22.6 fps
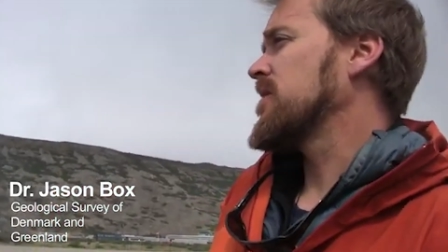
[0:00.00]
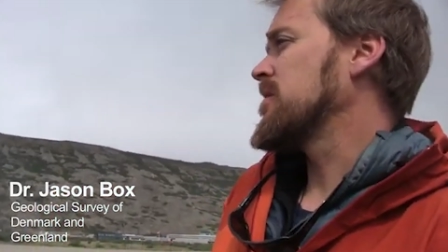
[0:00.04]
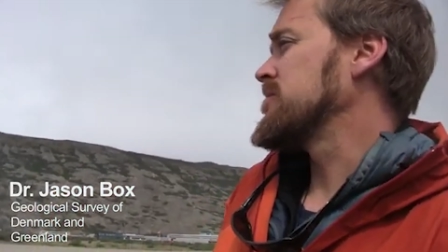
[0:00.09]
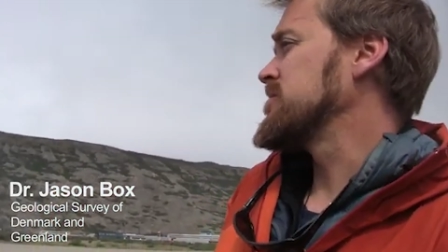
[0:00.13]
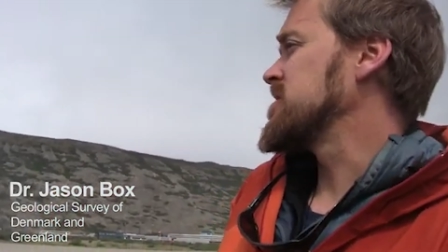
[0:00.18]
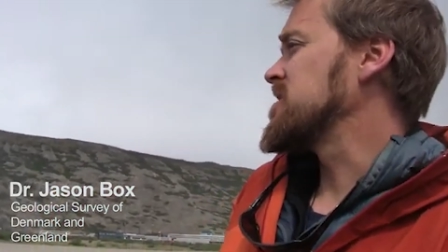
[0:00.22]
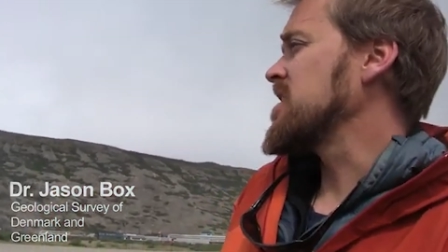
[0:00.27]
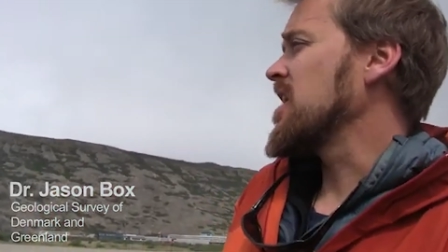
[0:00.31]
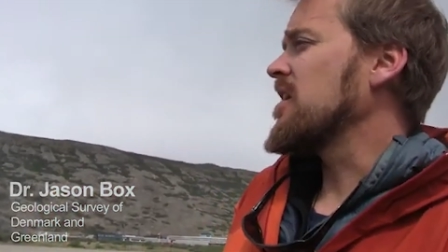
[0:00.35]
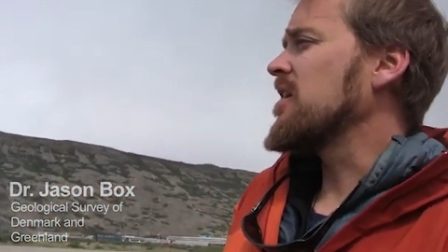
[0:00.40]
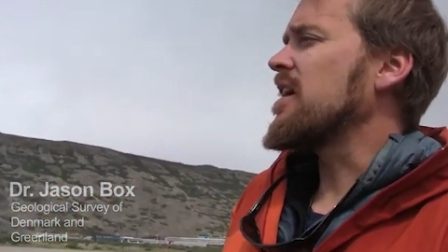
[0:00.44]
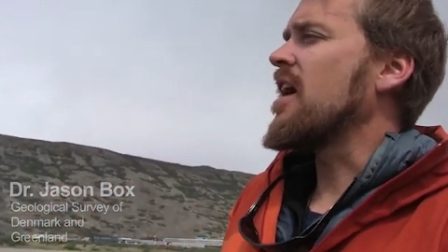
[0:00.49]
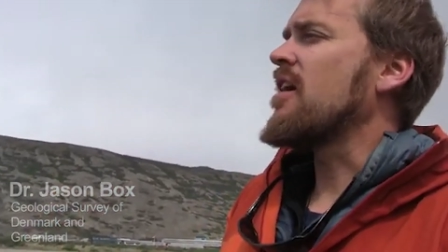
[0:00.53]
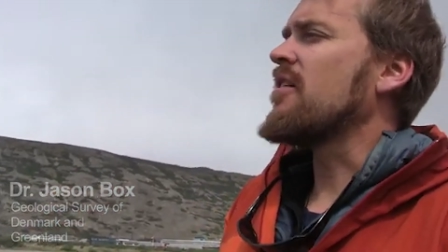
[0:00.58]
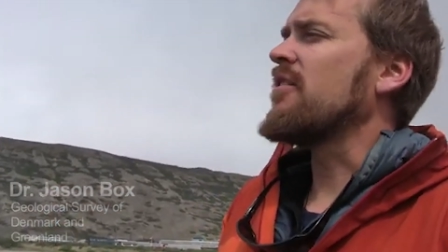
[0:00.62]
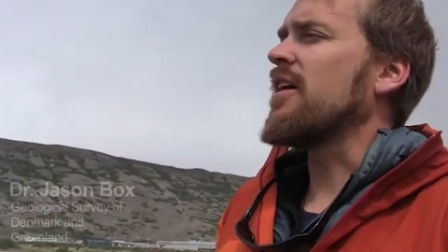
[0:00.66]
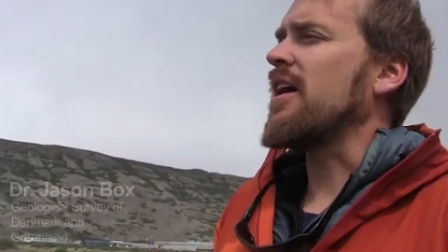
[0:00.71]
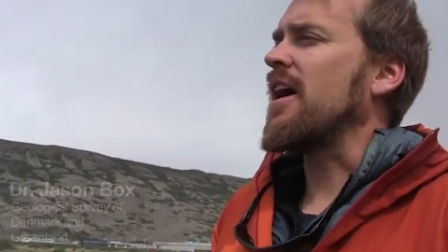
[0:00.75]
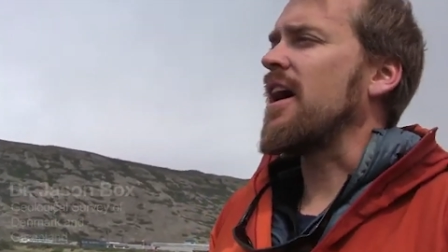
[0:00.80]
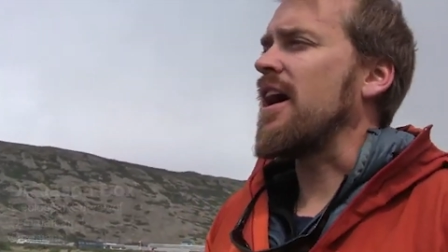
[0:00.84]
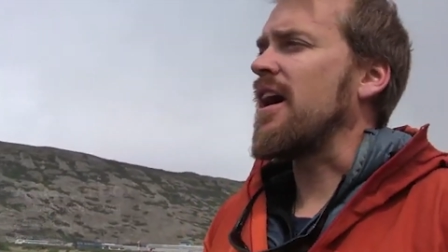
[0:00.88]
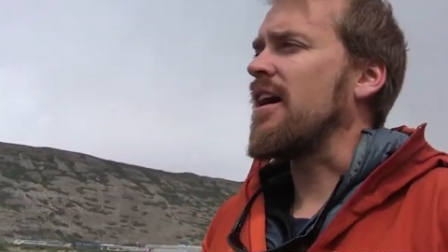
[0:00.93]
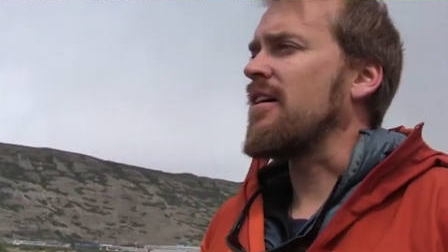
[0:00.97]
gonna say an hour
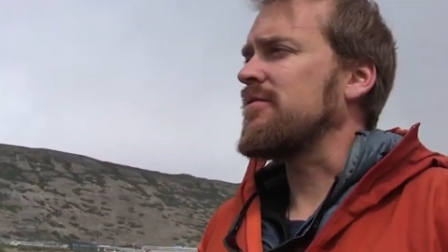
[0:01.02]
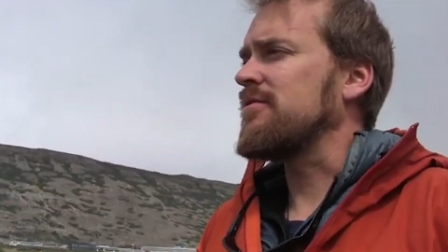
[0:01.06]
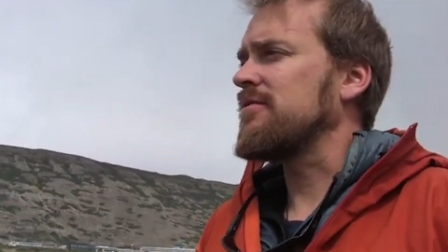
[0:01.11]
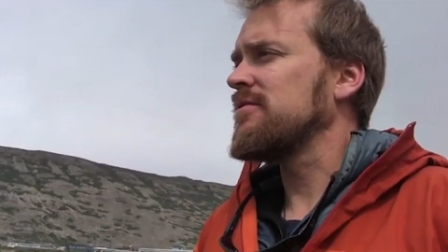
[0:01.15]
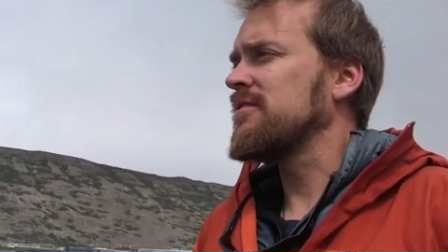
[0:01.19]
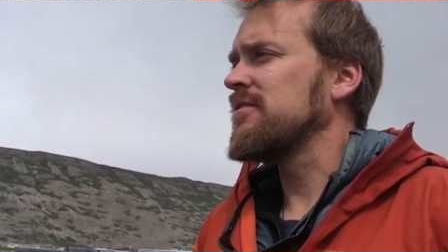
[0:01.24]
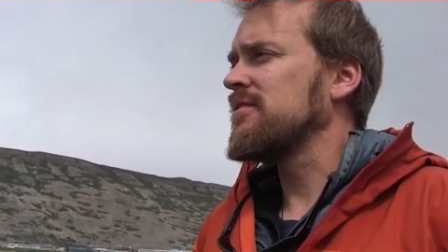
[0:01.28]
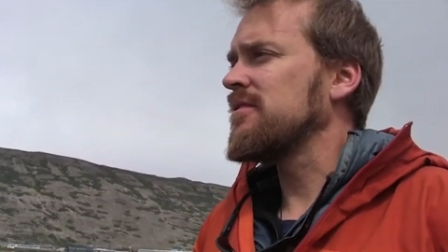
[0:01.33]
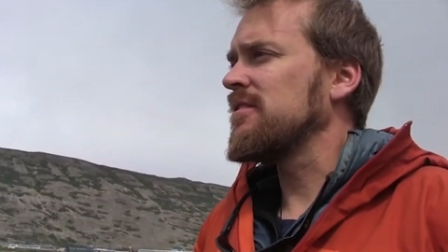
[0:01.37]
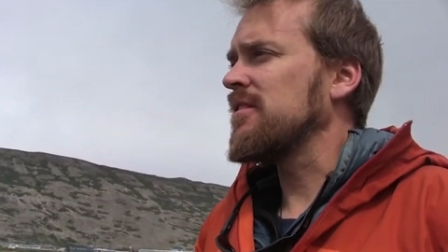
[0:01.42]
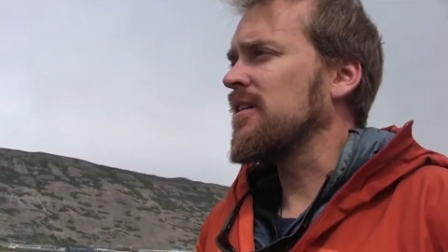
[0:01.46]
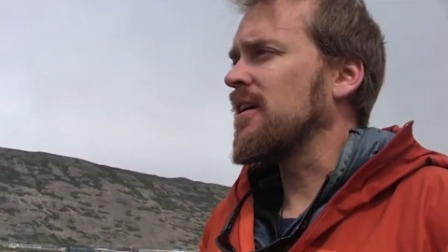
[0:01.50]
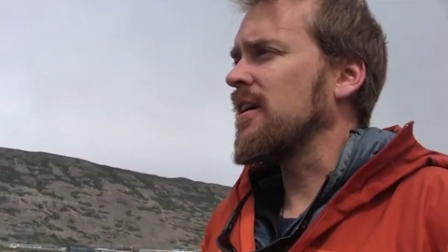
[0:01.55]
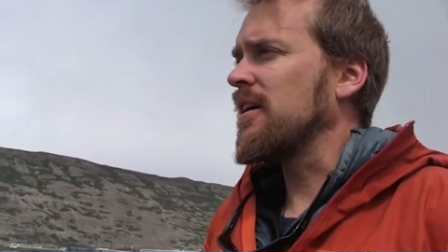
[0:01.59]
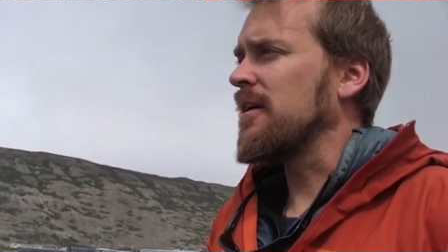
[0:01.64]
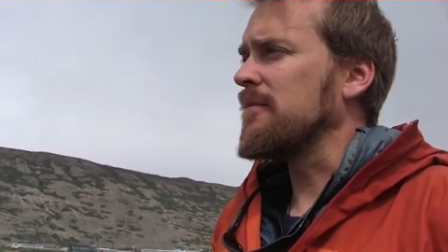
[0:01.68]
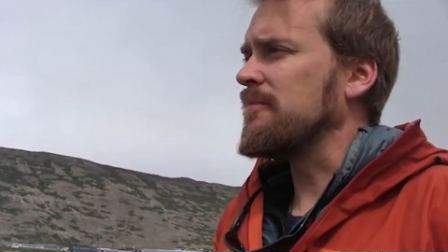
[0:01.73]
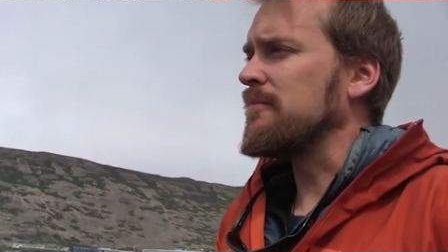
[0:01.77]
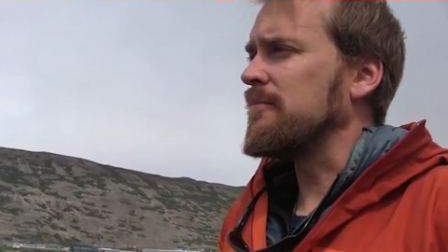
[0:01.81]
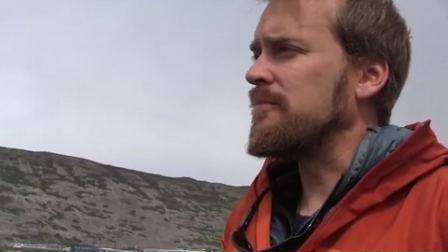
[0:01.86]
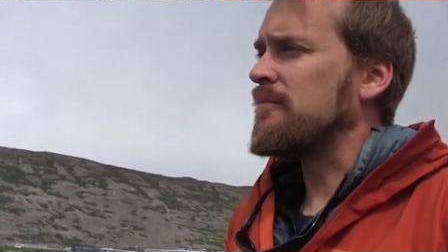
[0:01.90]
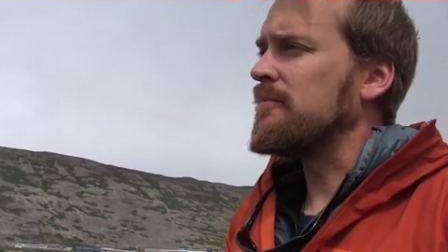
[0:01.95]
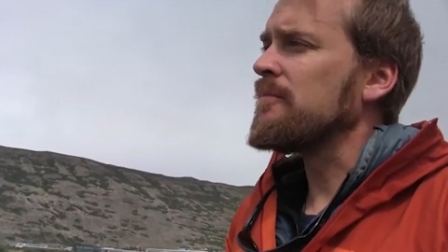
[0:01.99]
and a half.
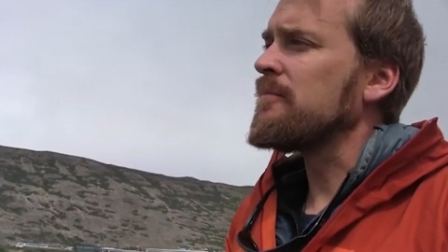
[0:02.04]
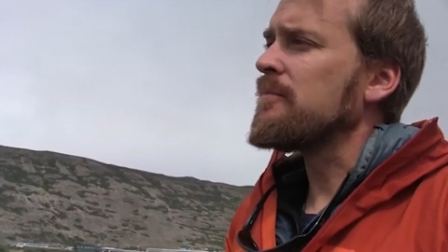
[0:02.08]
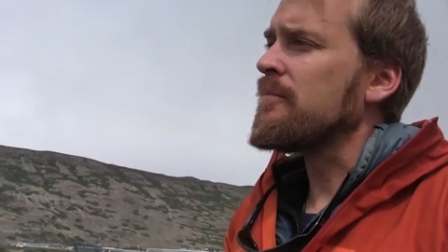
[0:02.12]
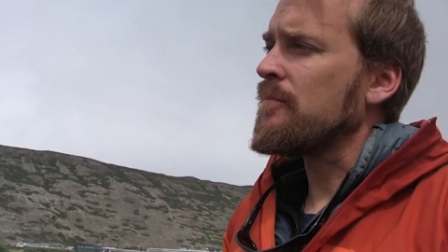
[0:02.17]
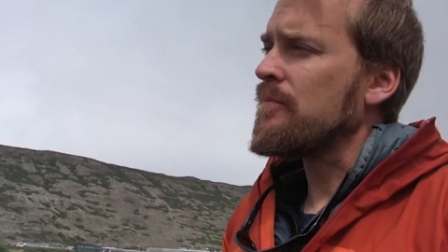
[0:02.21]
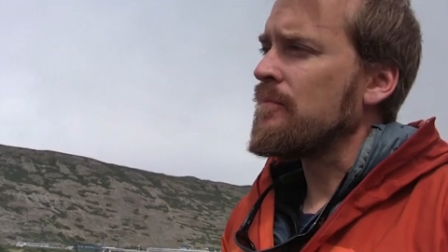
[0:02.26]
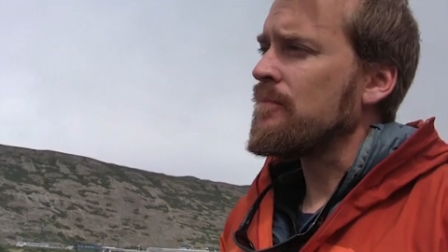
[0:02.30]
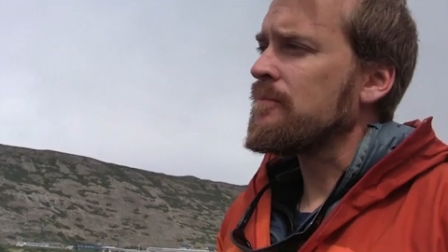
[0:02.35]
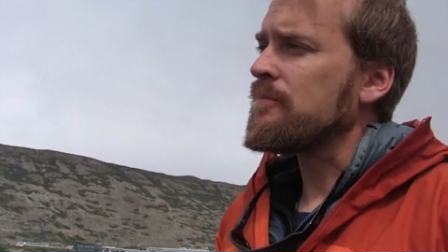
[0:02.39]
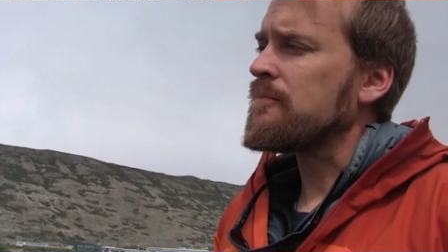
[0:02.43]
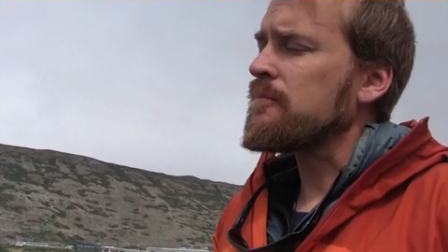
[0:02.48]
Um, if we're